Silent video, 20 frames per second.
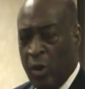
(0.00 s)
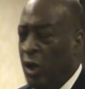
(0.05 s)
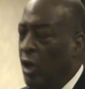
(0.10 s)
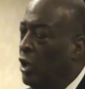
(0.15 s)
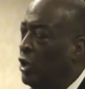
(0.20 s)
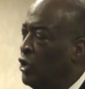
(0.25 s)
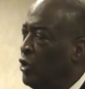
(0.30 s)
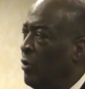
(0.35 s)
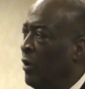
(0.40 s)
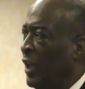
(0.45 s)

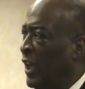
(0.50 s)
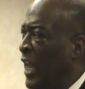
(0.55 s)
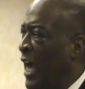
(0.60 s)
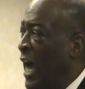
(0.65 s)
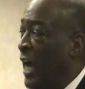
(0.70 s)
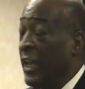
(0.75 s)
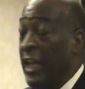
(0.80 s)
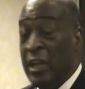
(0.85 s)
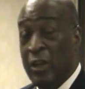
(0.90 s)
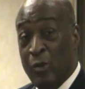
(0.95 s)
We're going to do a
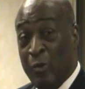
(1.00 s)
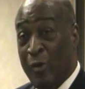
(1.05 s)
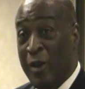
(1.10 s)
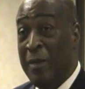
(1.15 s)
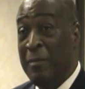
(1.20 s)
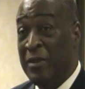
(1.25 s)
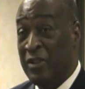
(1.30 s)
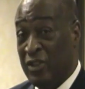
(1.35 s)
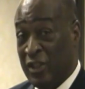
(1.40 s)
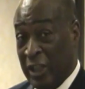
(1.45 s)
lot. And
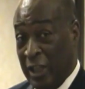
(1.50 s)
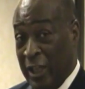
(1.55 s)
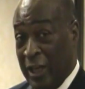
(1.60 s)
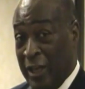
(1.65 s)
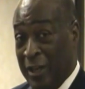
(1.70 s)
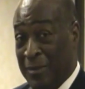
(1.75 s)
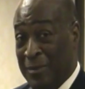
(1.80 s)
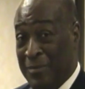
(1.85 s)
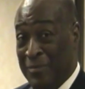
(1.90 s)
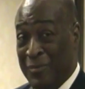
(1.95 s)
the Women's
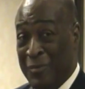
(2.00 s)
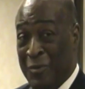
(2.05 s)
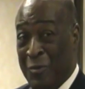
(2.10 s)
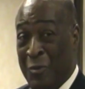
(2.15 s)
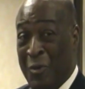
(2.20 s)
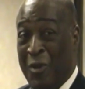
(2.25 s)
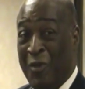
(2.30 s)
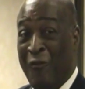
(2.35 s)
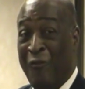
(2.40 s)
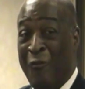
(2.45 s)
Club
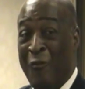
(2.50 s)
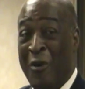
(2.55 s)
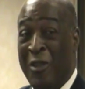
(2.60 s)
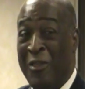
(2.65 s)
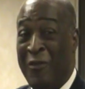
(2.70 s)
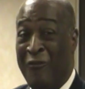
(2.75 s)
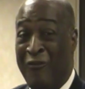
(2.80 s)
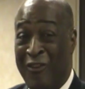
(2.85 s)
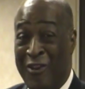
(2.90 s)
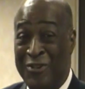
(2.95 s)
were
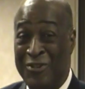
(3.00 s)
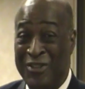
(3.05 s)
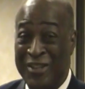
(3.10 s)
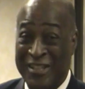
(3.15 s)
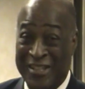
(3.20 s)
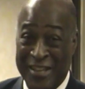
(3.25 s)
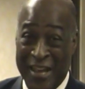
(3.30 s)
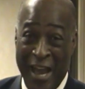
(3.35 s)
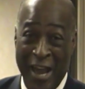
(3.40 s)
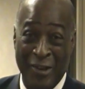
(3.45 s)
one of the
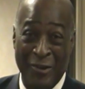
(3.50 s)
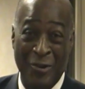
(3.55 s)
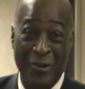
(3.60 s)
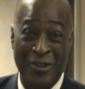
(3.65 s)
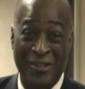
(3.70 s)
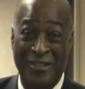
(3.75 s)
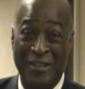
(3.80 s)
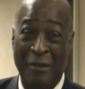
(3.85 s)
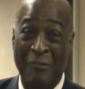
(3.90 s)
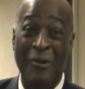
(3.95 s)
first to sign
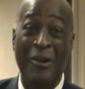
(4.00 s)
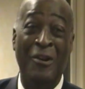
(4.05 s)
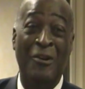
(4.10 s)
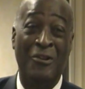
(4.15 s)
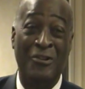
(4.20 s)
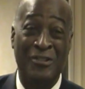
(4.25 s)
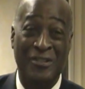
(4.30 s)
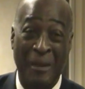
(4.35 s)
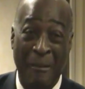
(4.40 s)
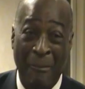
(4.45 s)
on and say,
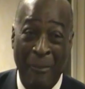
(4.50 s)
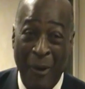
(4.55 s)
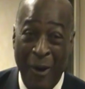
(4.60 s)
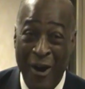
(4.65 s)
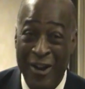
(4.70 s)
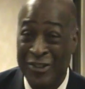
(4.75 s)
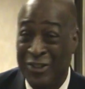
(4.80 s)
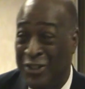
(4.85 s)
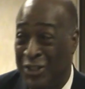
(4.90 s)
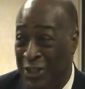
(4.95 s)
we're going to
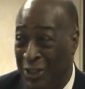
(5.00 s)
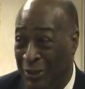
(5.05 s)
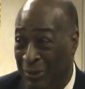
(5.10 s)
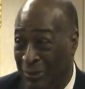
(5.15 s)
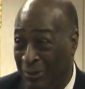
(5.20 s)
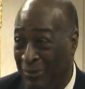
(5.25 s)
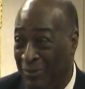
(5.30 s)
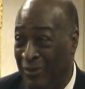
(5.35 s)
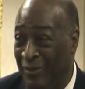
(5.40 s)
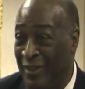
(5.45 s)
support
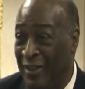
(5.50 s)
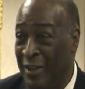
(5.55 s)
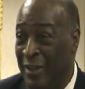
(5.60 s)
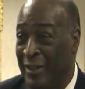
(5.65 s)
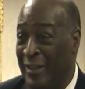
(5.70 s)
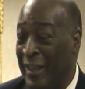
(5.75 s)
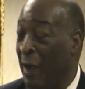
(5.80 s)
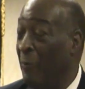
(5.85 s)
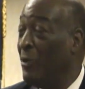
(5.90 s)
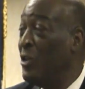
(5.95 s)
you.
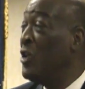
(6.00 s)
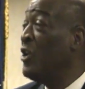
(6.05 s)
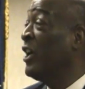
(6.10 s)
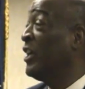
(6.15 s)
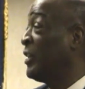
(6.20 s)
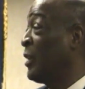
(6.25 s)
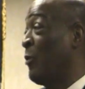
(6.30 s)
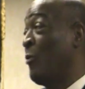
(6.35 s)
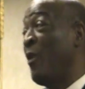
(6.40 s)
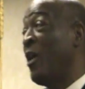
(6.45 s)
Now, when
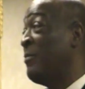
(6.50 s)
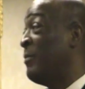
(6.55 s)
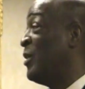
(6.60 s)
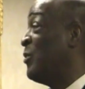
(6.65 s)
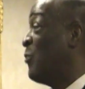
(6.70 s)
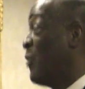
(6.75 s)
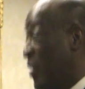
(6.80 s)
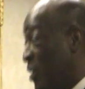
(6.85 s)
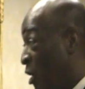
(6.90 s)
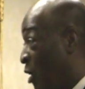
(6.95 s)
you get the
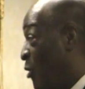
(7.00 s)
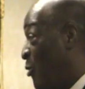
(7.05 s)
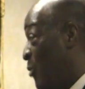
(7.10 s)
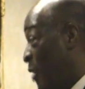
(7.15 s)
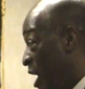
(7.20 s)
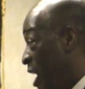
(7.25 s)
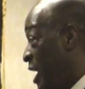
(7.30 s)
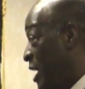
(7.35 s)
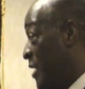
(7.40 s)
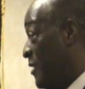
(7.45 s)
women, we're
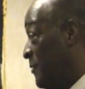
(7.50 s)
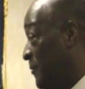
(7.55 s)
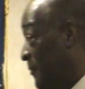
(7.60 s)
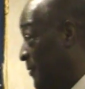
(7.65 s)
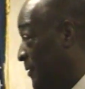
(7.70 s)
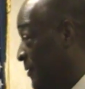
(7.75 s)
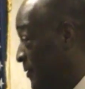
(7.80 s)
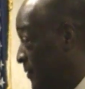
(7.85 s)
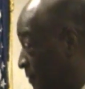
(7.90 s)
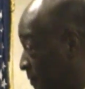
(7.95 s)
going to win.